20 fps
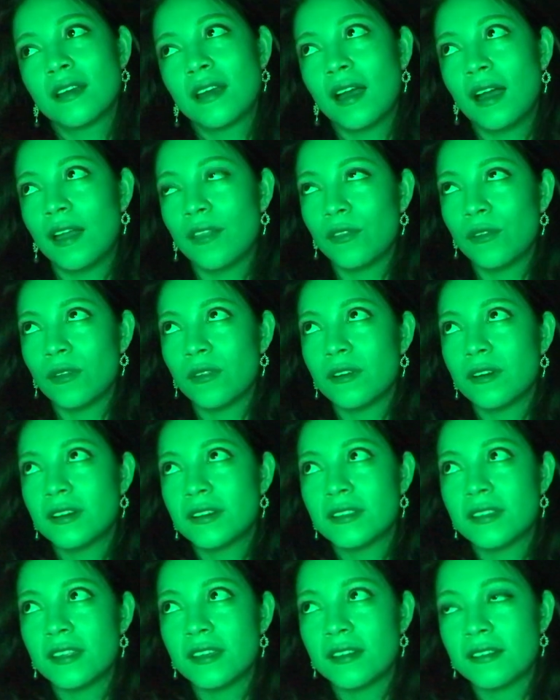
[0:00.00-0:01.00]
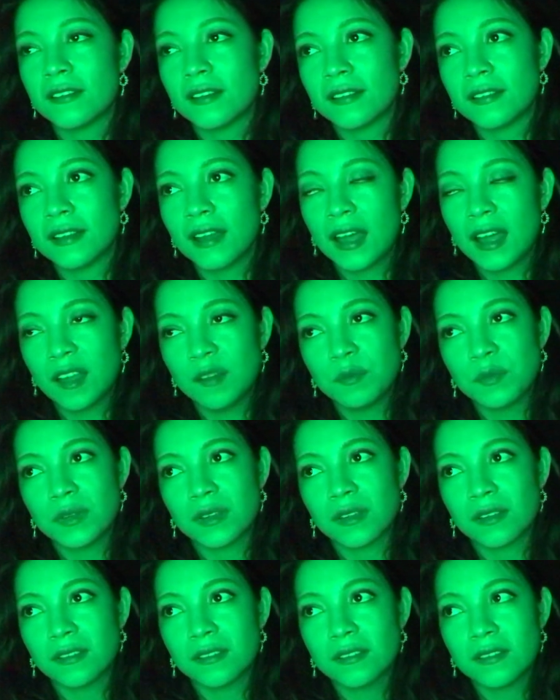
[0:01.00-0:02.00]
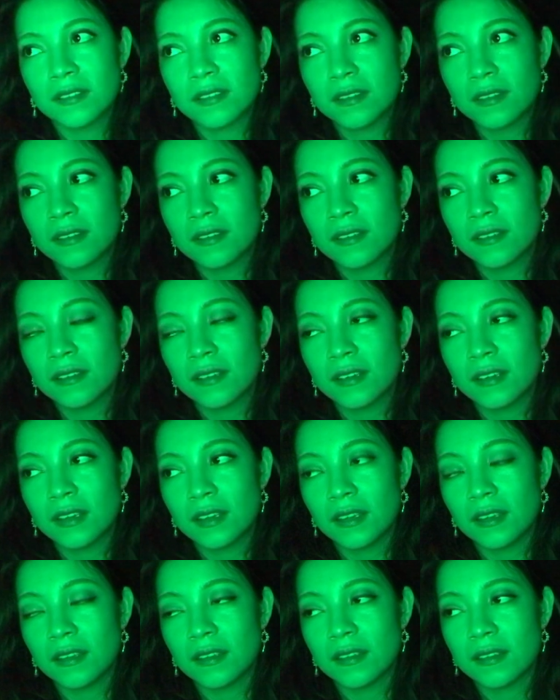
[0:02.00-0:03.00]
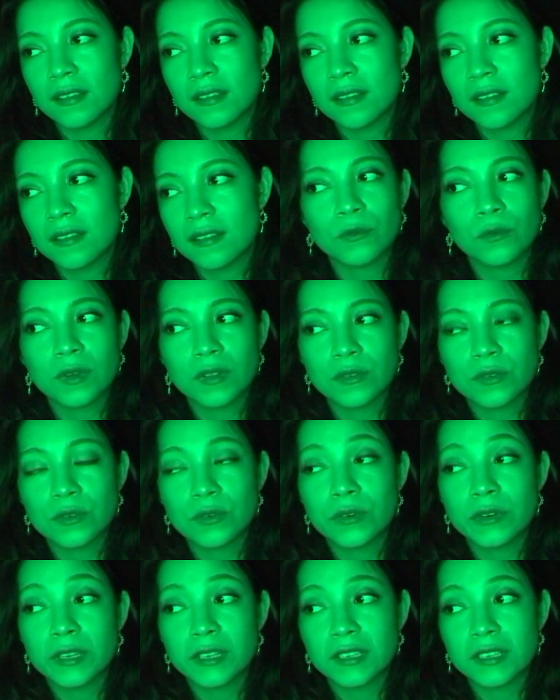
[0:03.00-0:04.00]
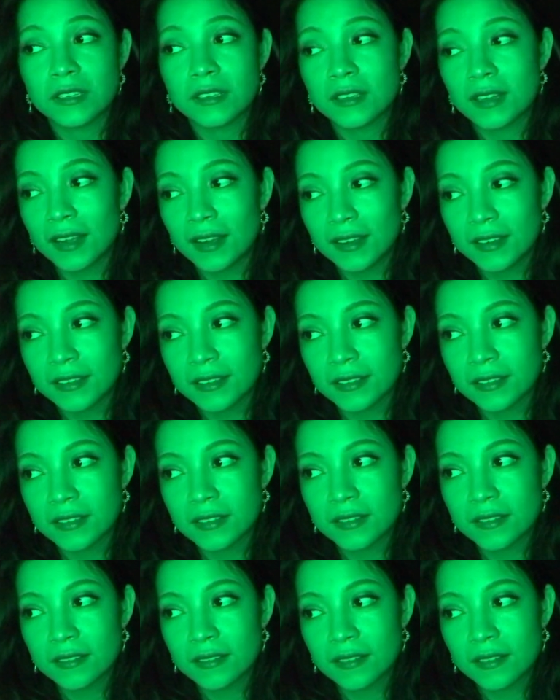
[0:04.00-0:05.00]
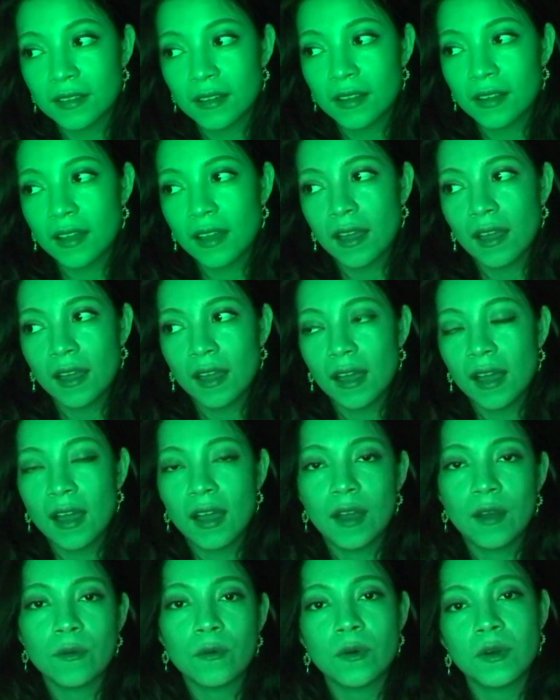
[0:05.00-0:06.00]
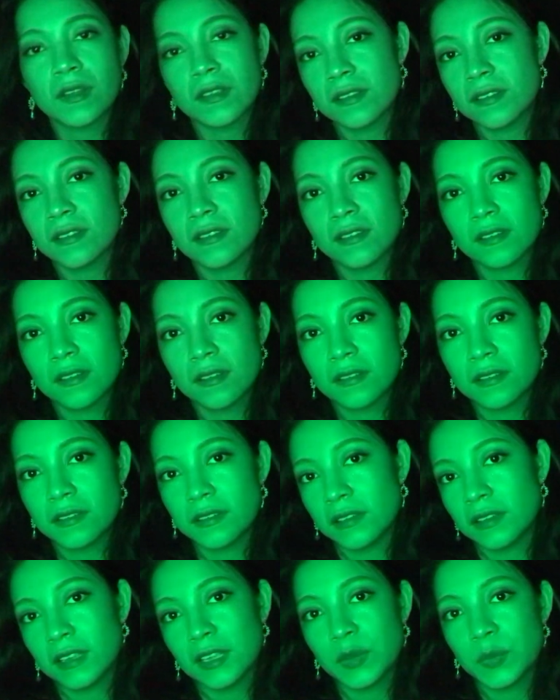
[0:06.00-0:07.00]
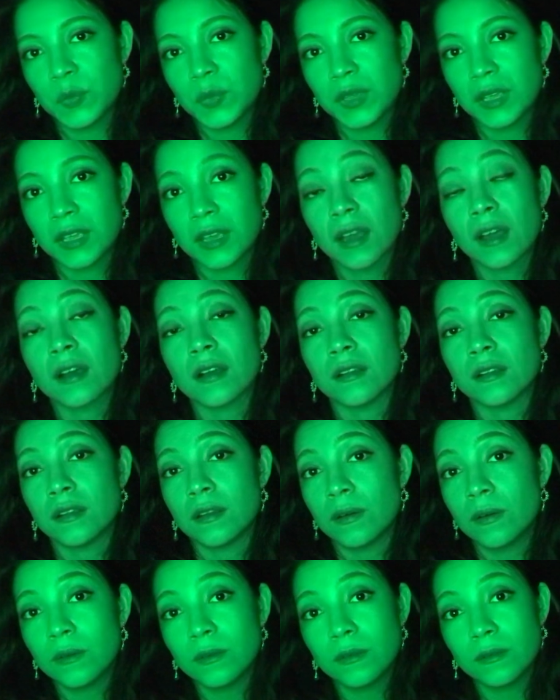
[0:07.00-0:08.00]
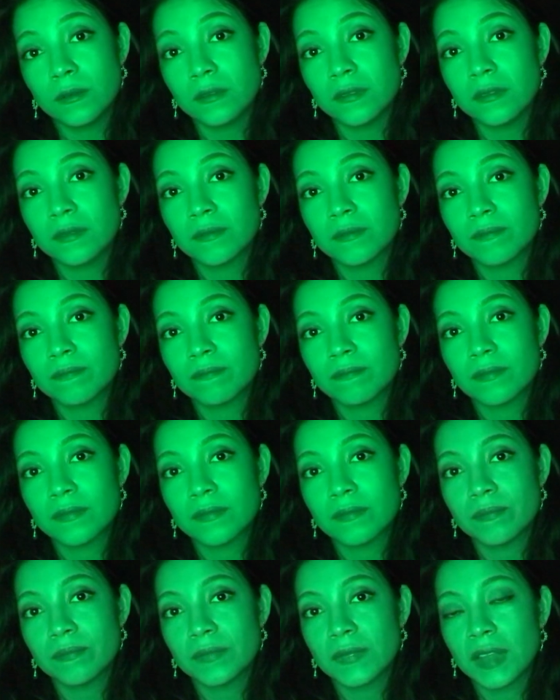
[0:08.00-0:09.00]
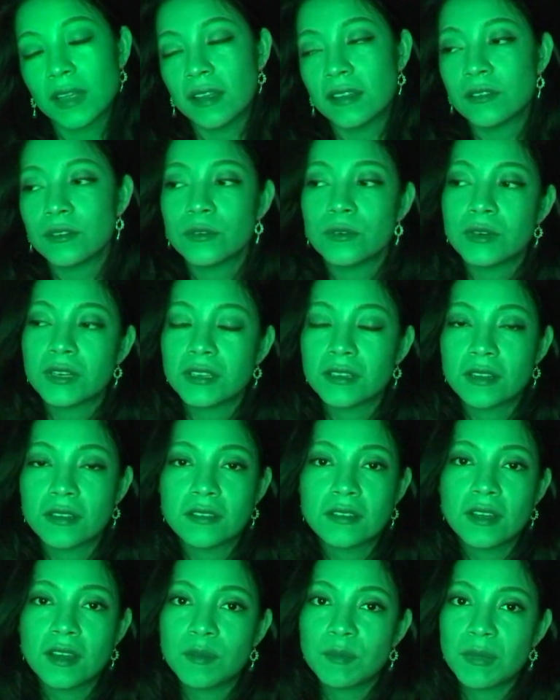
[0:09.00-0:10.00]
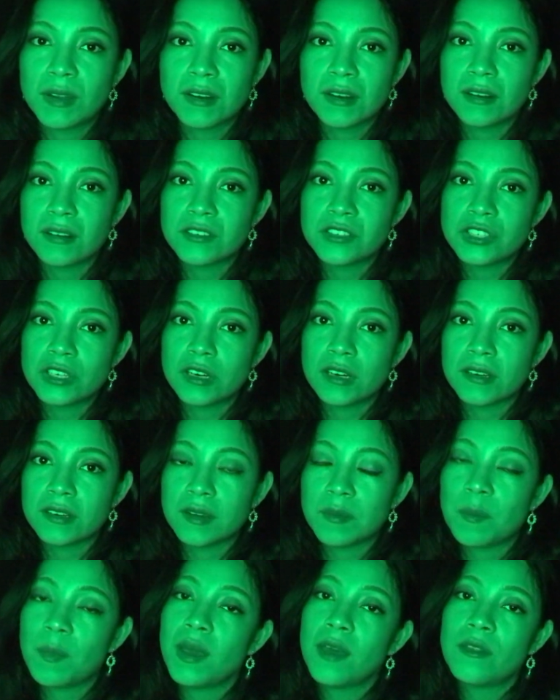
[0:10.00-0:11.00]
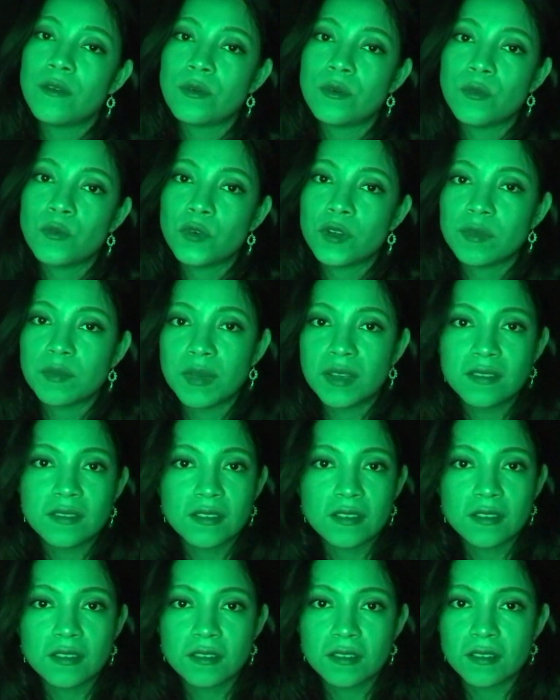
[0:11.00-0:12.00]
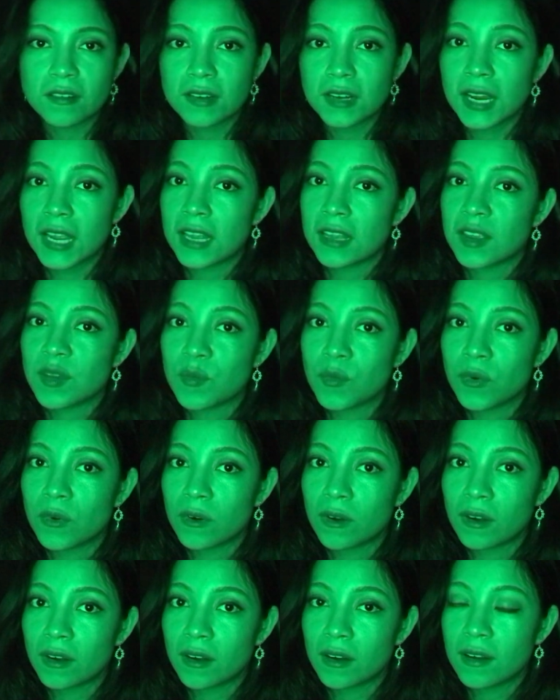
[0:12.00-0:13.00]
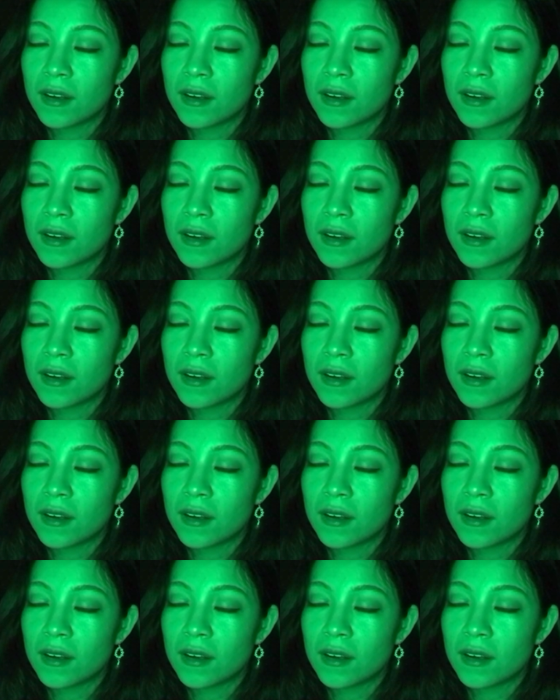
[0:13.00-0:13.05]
Another thing that happened was during the night. I was sleeping alone during the time I didn't share the bedroom with my sister anymore.